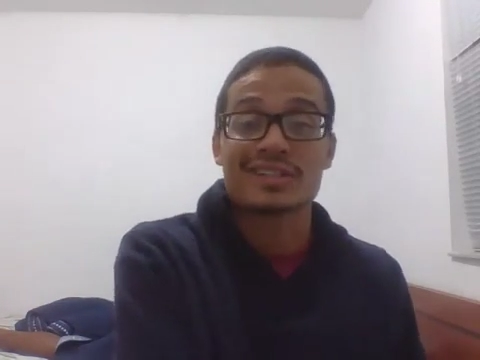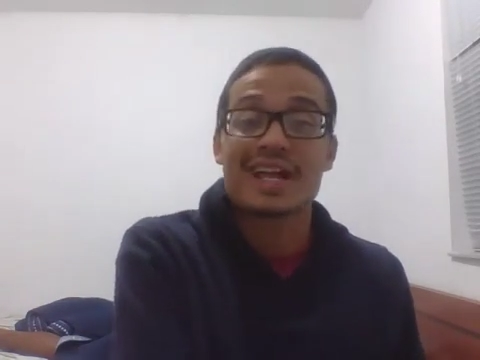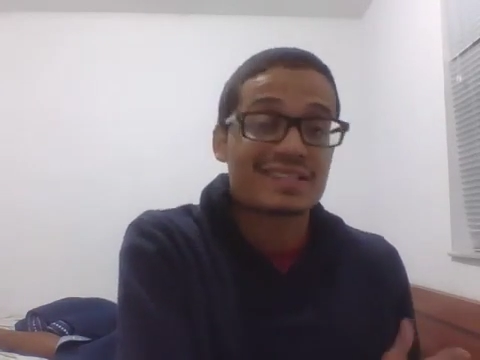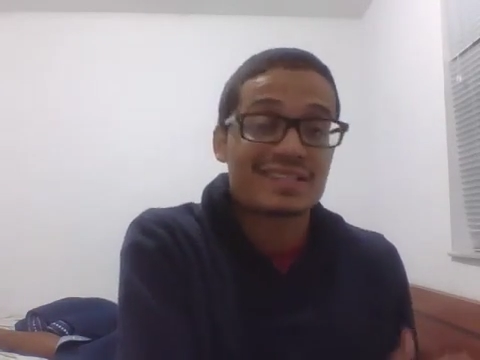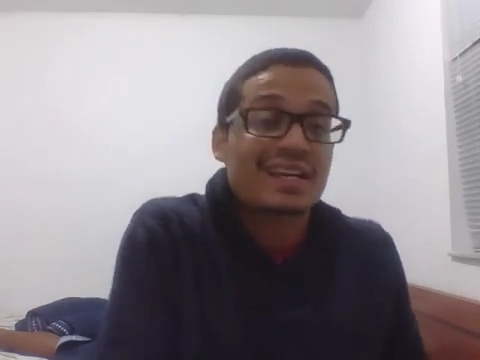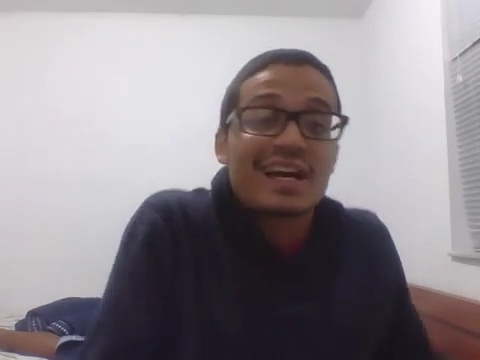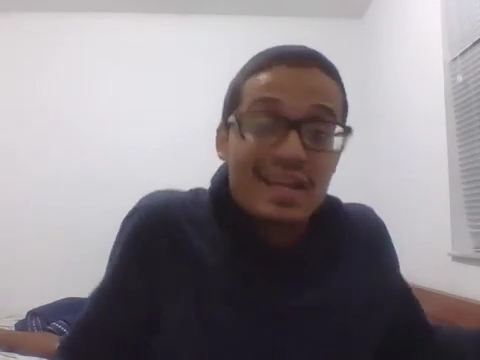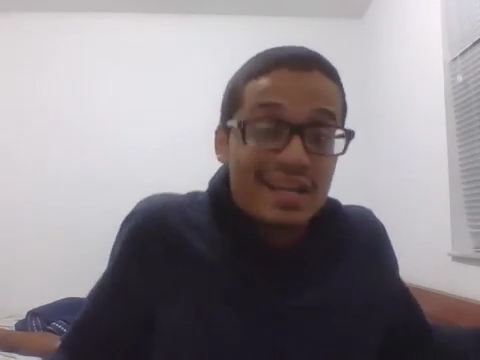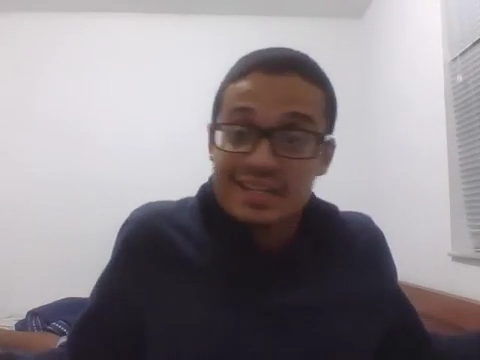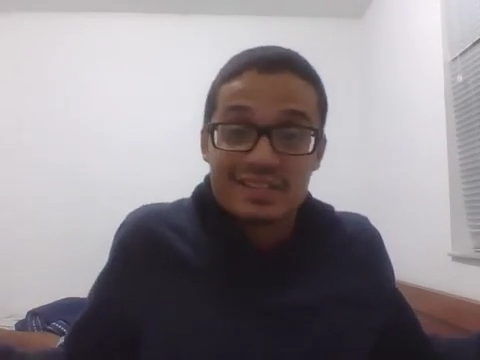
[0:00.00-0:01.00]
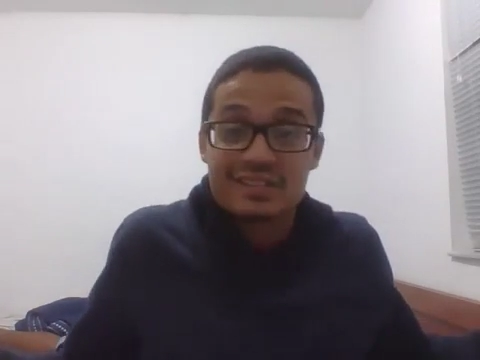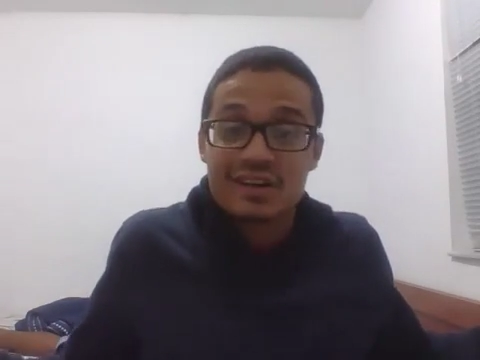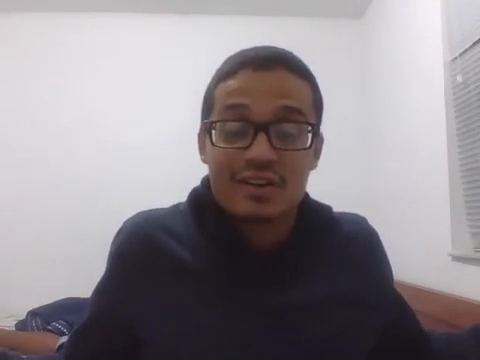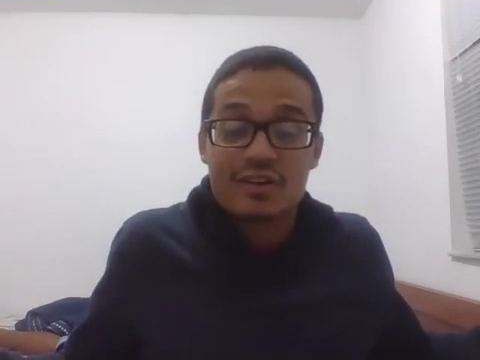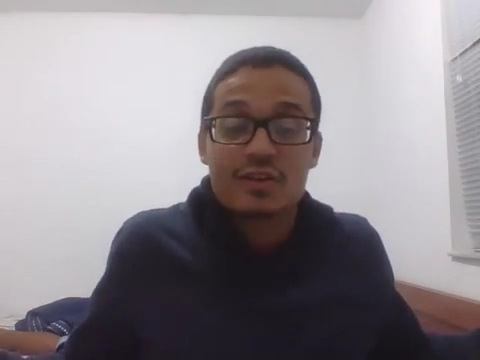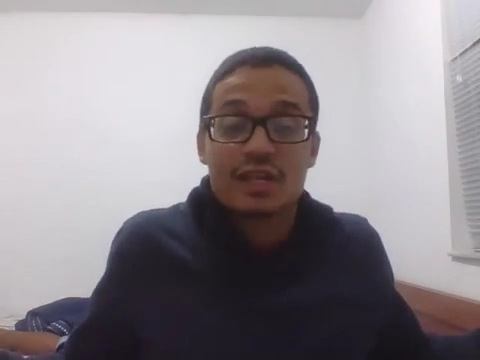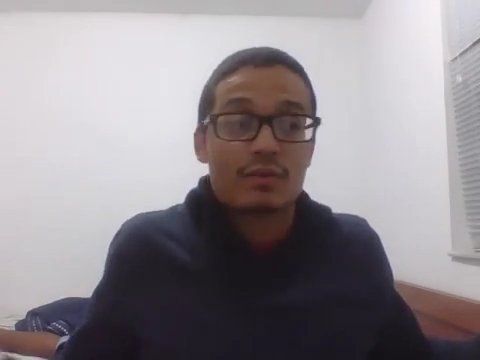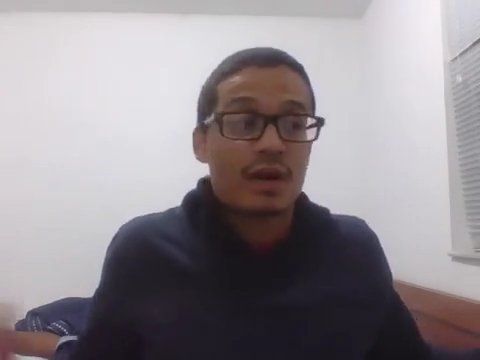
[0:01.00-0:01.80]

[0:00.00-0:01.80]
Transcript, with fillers: That that guy is on another level.